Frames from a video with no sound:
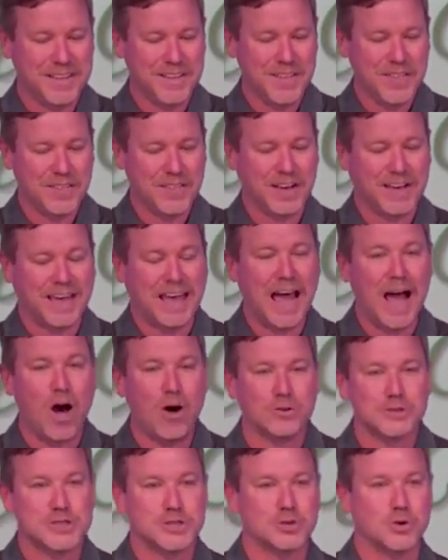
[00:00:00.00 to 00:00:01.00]
the
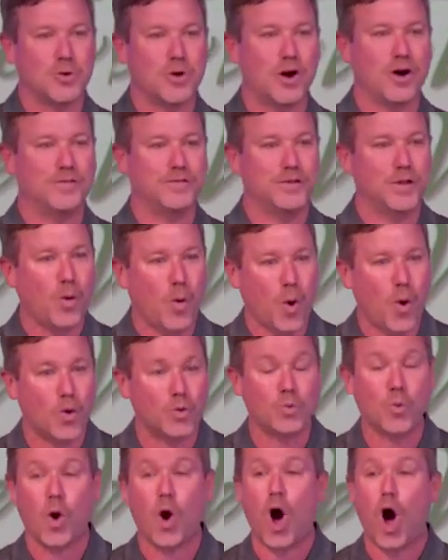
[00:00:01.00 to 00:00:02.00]
counsel of
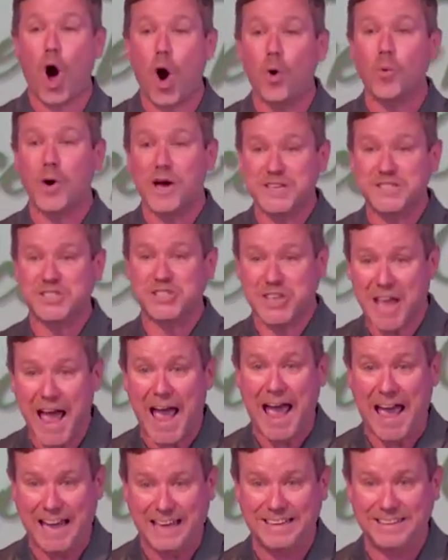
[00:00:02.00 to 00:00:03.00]
Lord will always
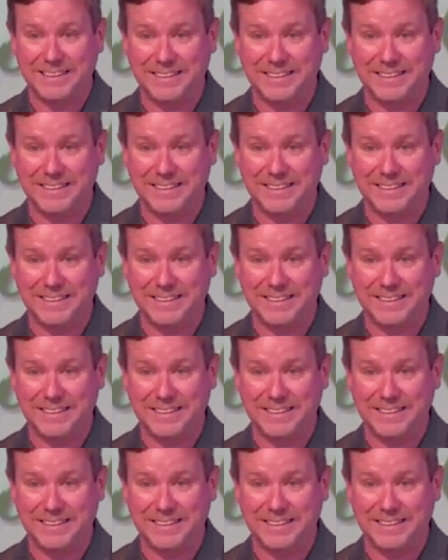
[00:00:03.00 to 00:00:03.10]
stand.